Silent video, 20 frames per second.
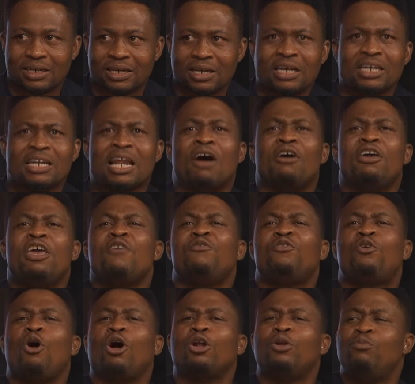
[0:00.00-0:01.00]
Now, if
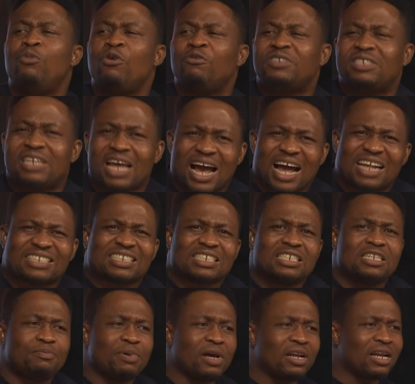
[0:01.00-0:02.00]
God moves their heart
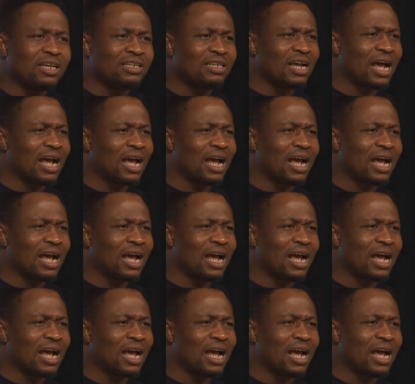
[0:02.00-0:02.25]
independently,